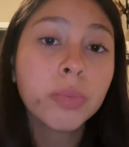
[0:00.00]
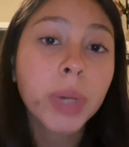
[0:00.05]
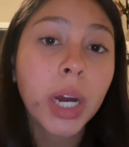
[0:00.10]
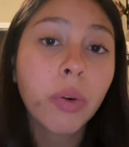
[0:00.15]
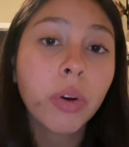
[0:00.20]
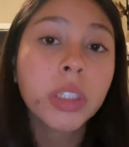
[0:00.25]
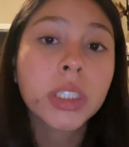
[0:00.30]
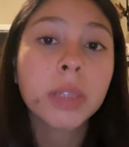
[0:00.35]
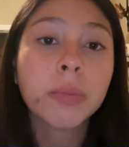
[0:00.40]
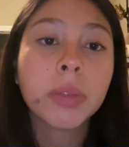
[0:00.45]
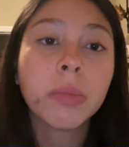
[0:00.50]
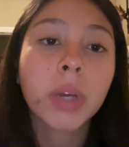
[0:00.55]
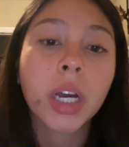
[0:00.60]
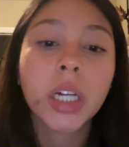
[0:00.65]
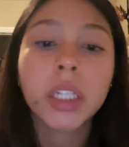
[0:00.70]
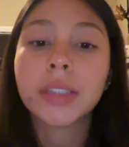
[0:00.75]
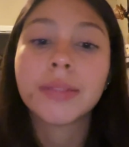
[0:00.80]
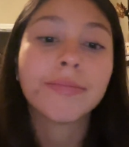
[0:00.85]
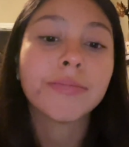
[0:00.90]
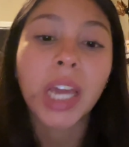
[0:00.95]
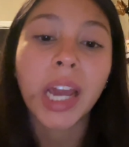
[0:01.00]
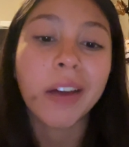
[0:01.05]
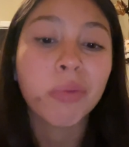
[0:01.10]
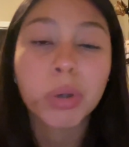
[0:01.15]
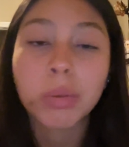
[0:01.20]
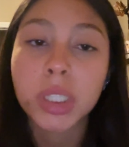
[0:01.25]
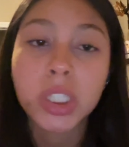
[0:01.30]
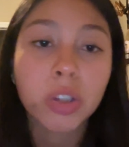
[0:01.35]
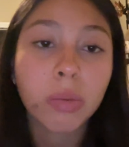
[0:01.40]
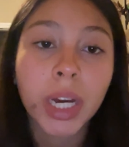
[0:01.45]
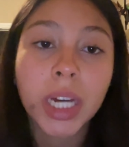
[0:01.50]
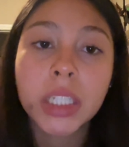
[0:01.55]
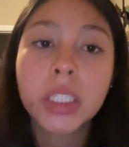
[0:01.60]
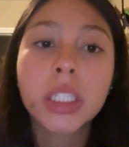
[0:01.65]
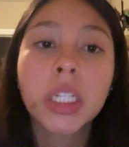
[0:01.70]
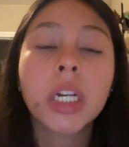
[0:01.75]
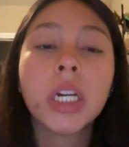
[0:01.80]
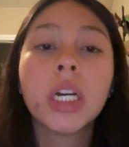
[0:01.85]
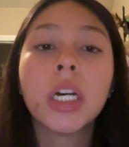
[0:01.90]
power simply because they have more muscle mass.